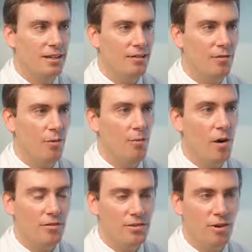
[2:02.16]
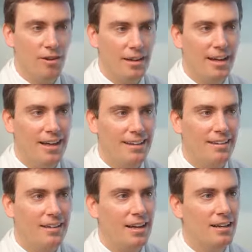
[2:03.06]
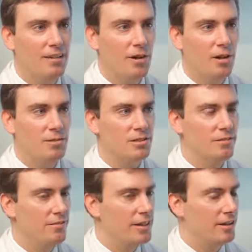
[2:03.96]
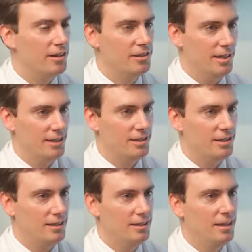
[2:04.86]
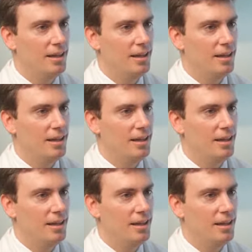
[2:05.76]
for months on end can develop severe congestion,